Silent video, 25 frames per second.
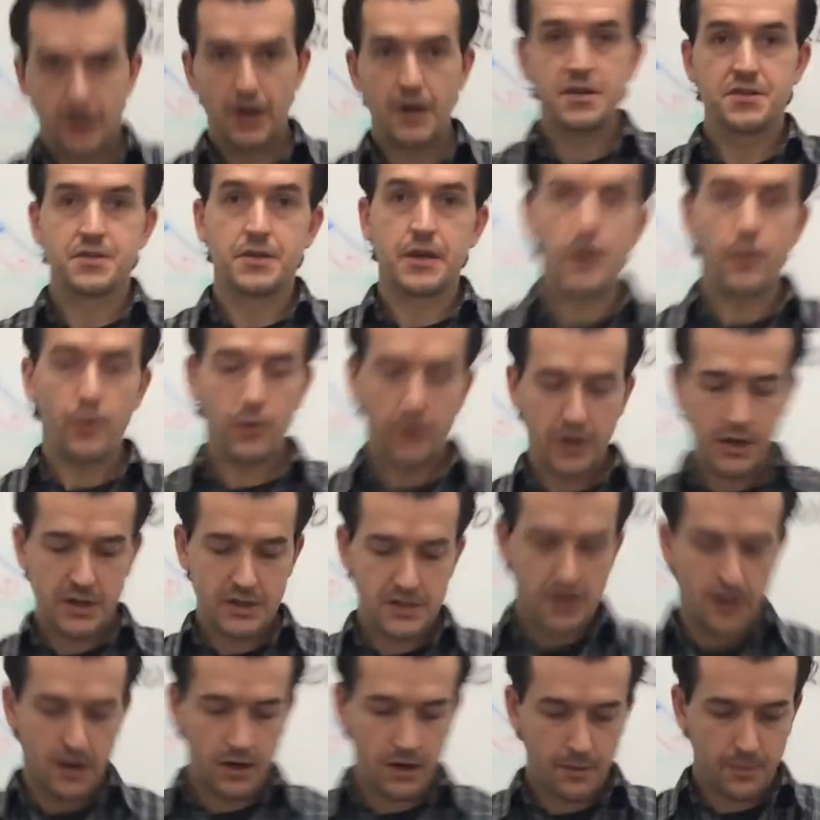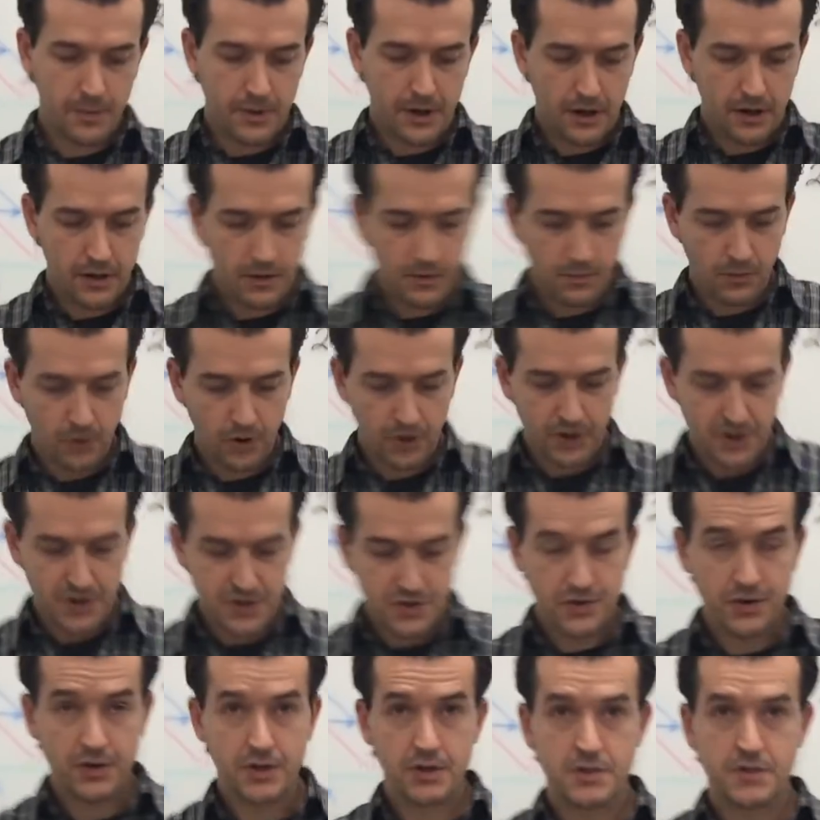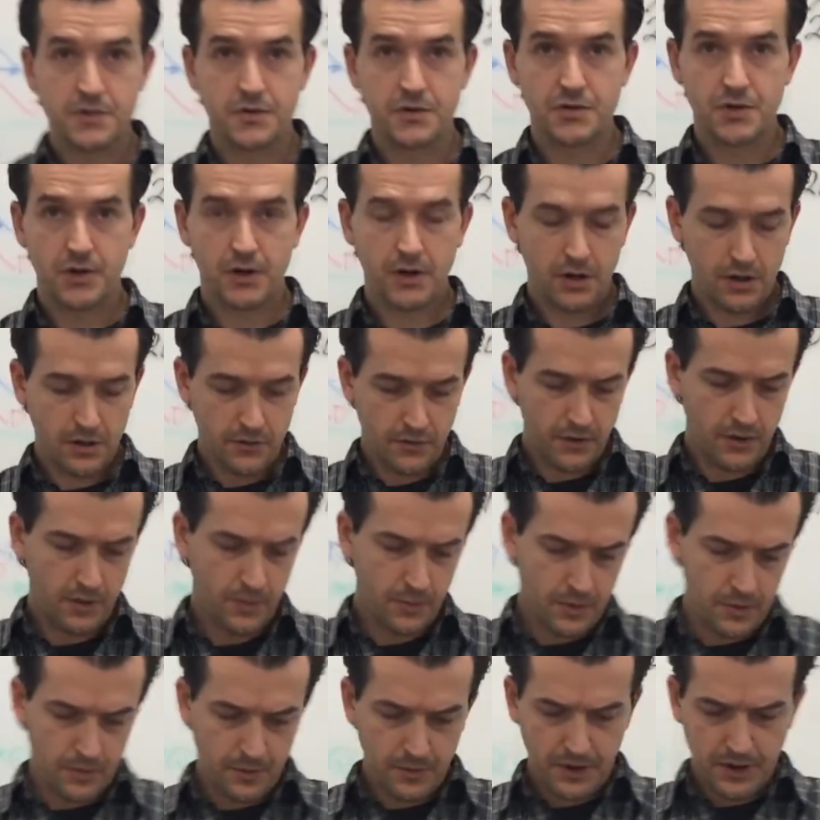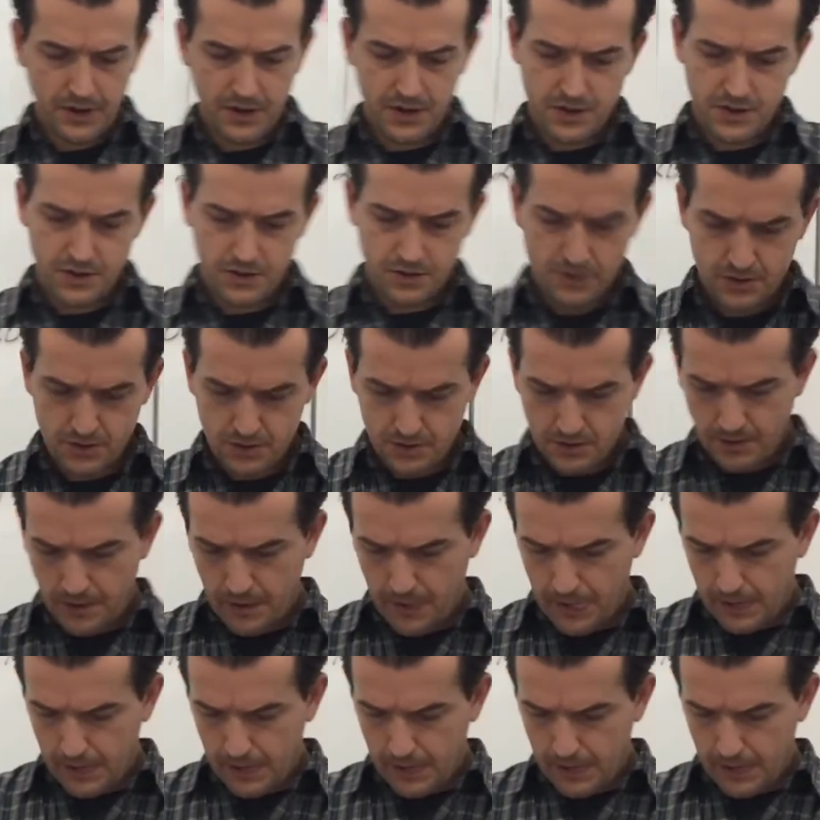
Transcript: Okay, so now we're going to talk about market trends for training and development managers.